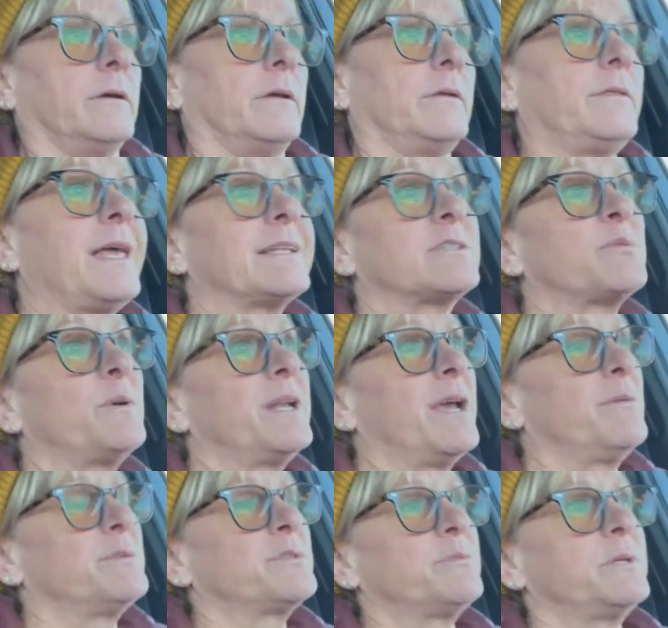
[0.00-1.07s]
that's when I
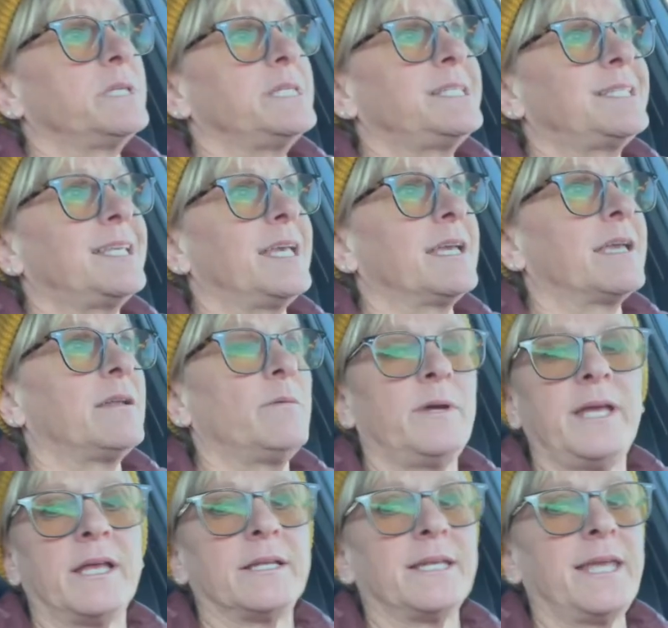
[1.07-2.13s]
was really sick and we
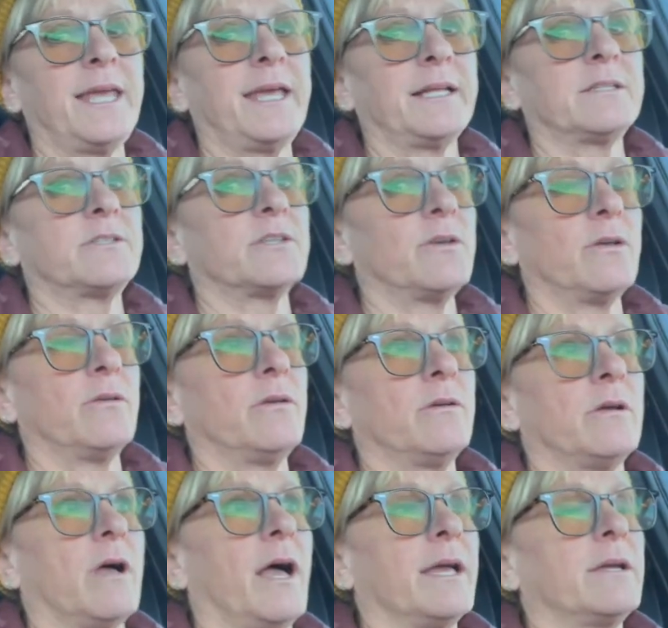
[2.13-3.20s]
had to cancel.
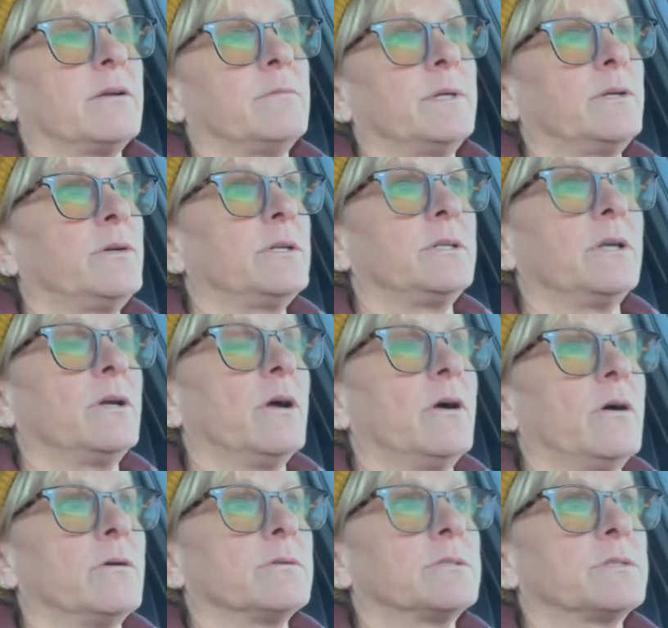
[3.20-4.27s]
We couldn't
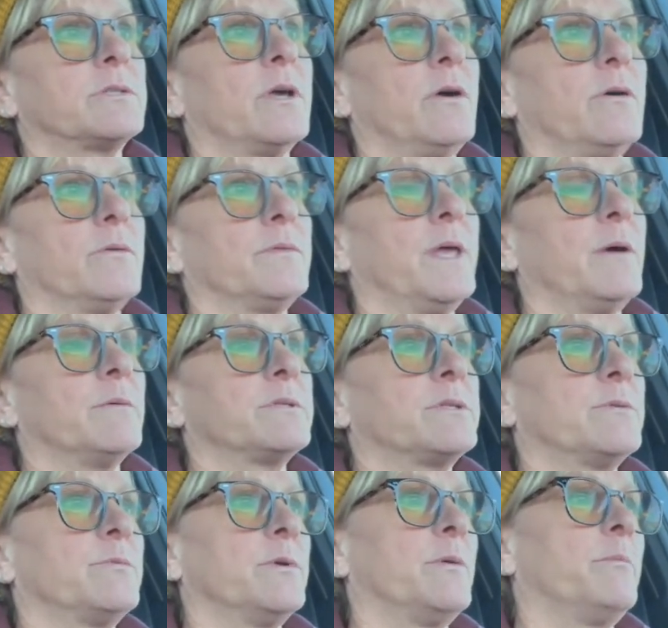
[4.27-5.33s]
go, so that was
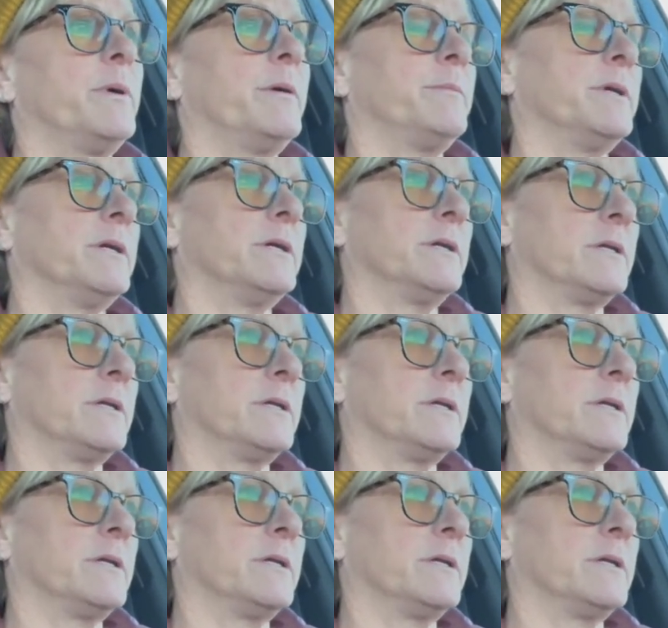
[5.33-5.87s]
a real bummer.